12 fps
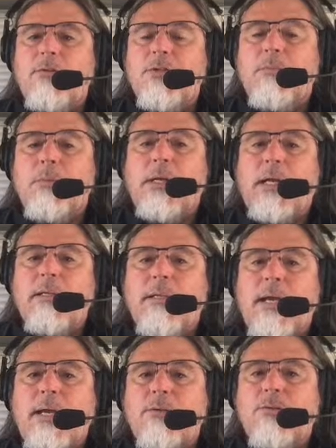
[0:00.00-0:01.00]
or something like
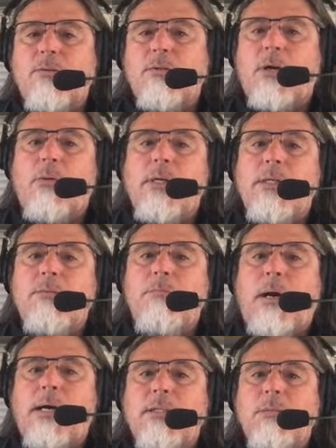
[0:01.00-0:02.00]
that. So it's always
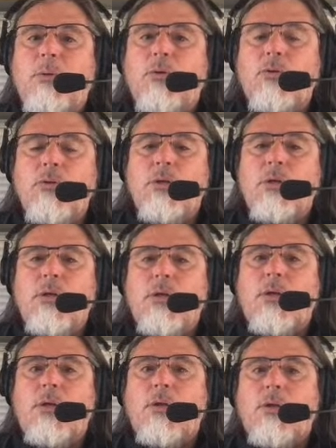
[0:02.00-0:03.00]
possible.
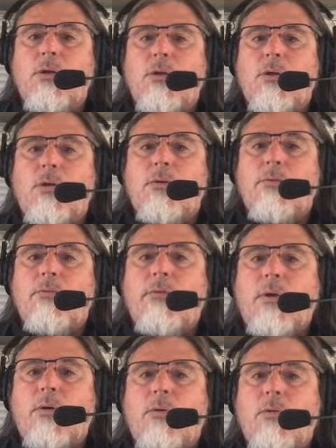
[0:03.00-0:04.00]

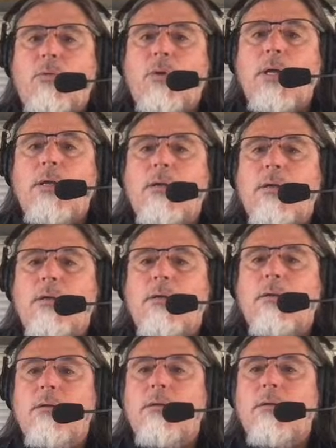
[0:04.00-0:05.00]
So
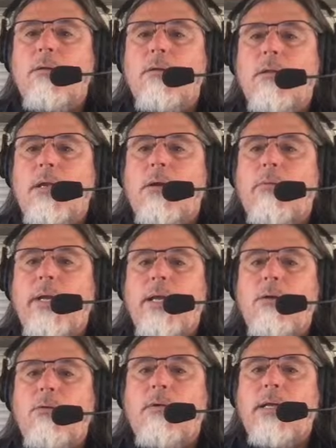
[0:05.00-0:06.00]
there we
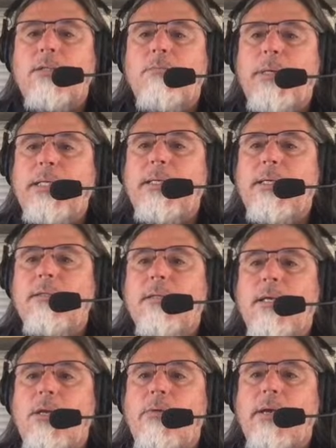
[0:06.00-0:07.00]
go. That's
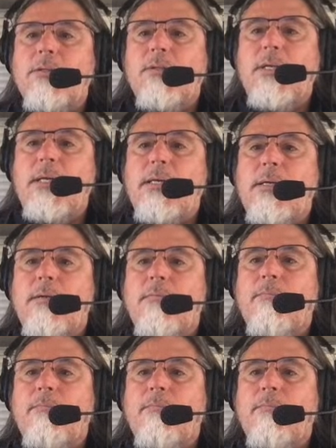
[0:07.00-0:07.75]
BTC USD.